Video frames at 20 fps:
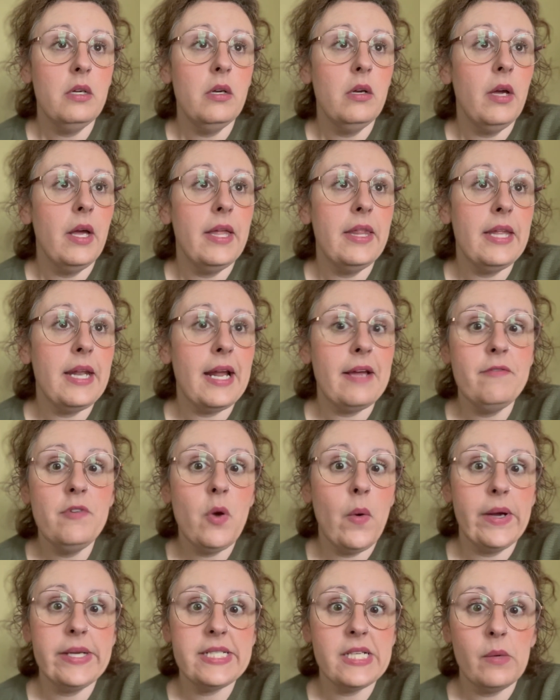And then I have
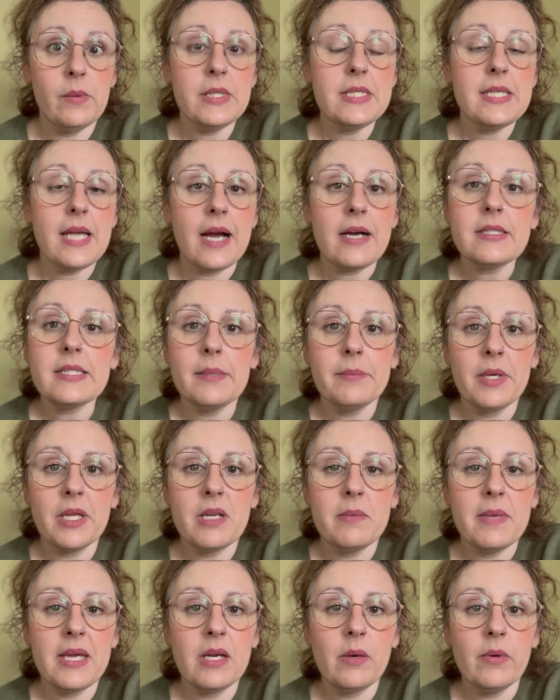no idea what socks I'm going
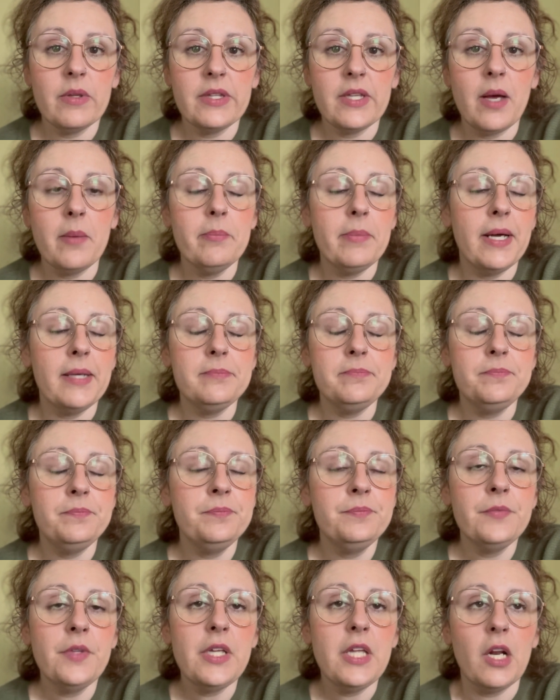to make with them, but
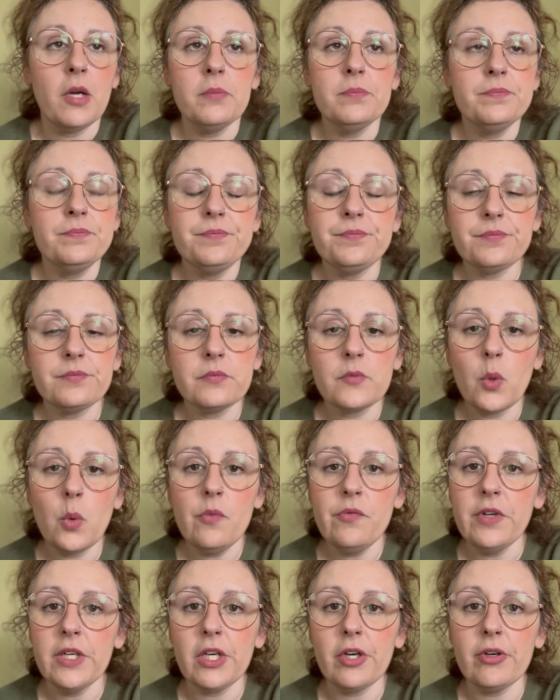I'll
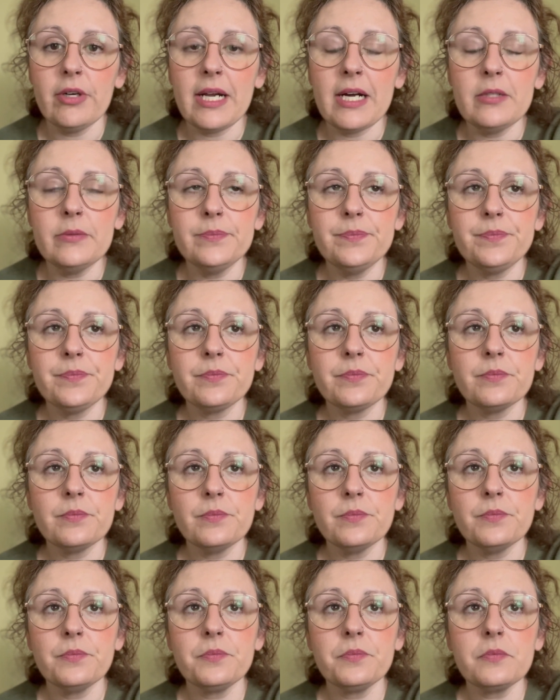figure it out.
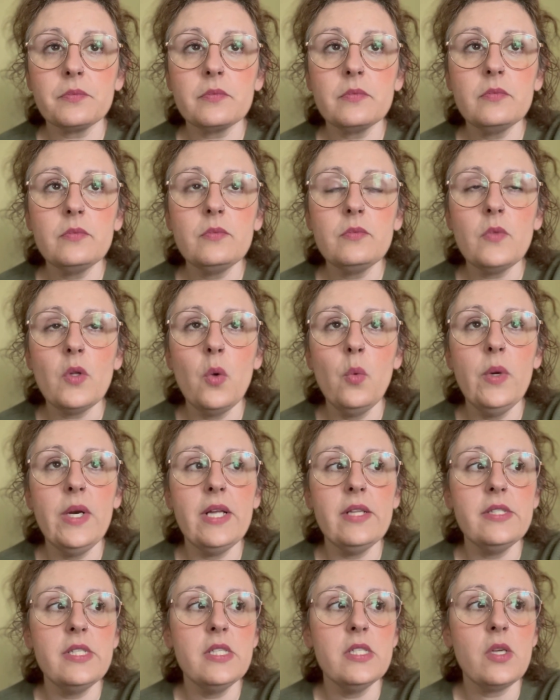What
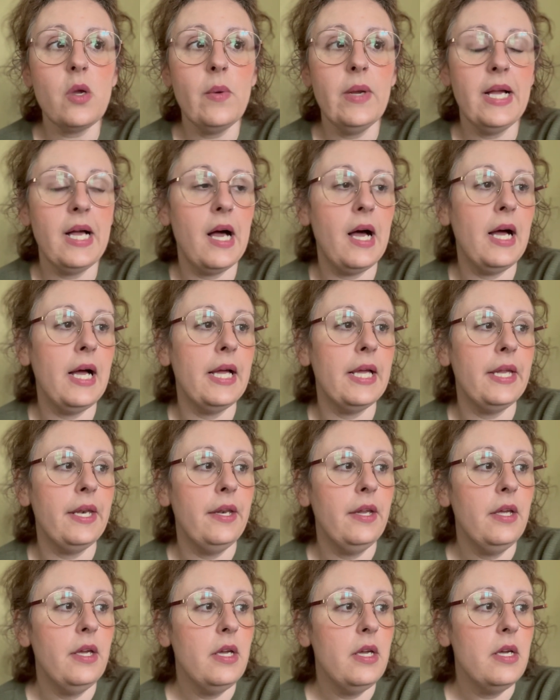else is going
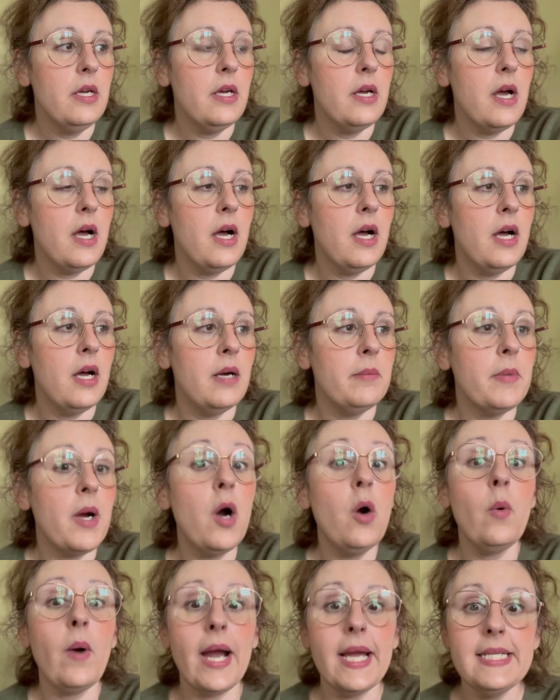on?
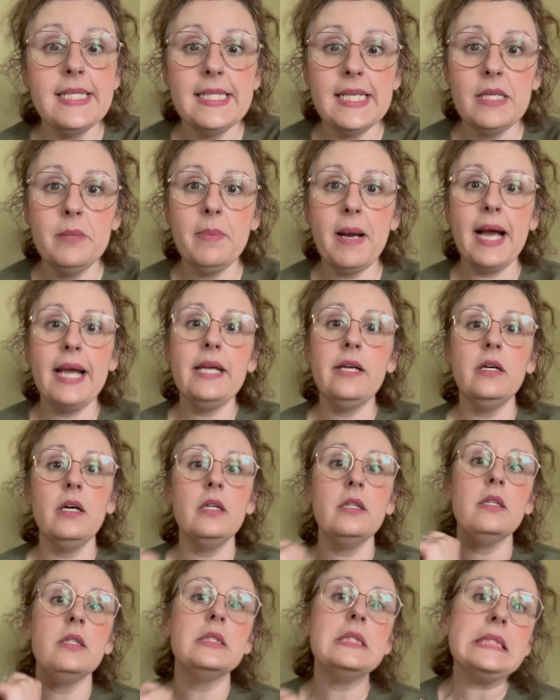I did buy
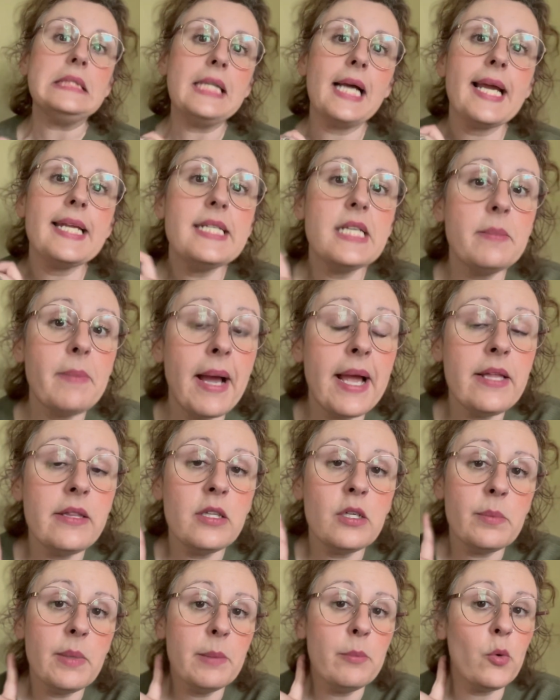a
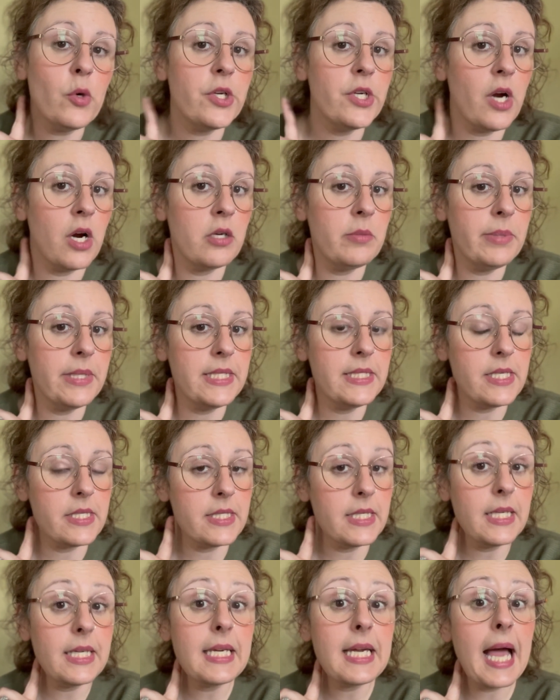little bit more yarn, but it
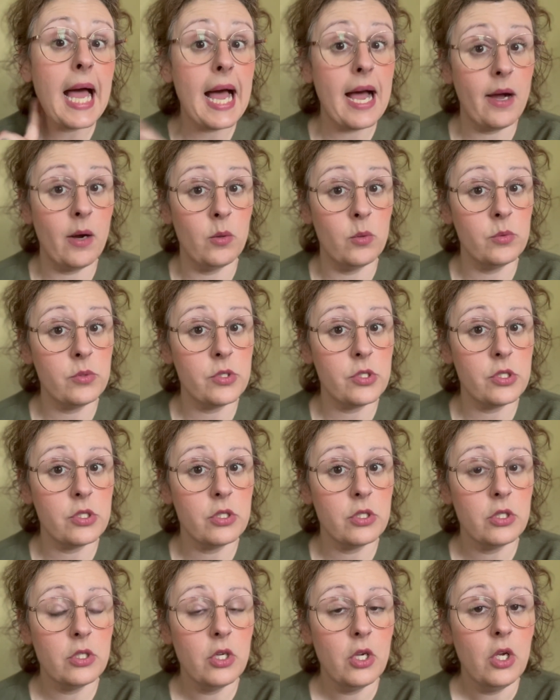doesn't count.
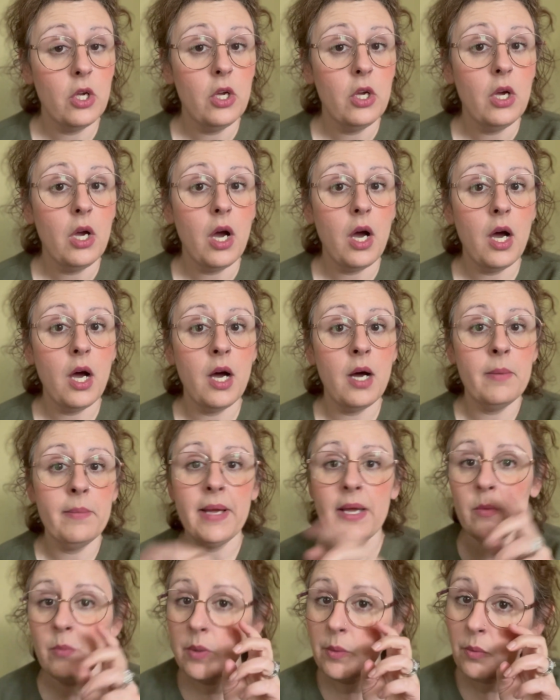
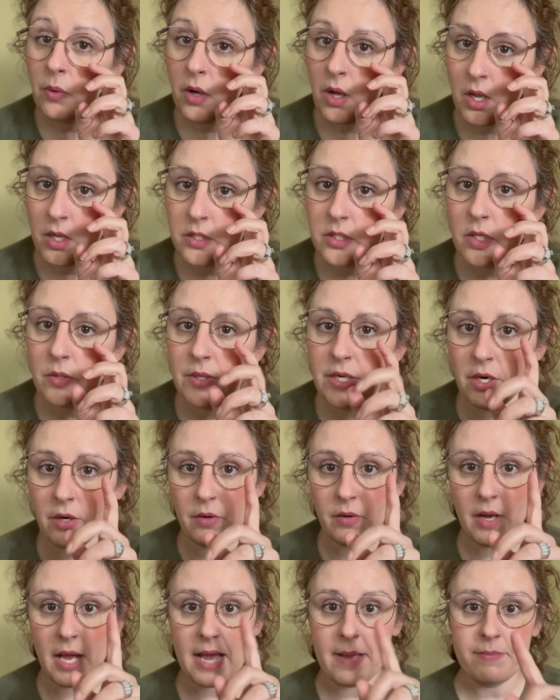And we will also
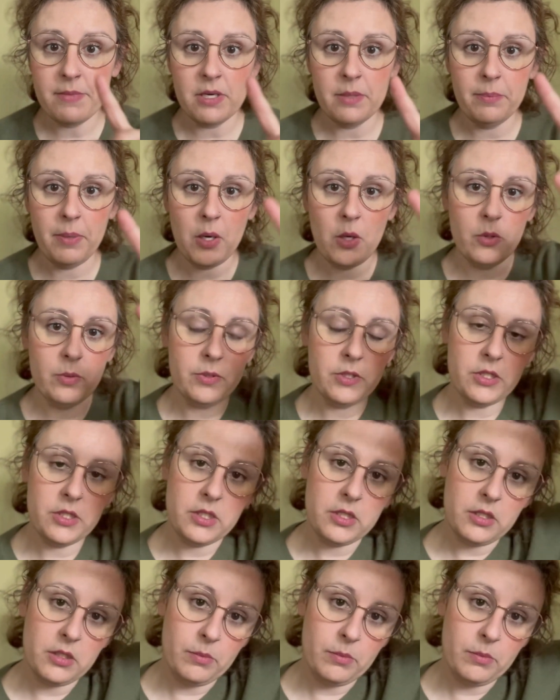here, I'm going to post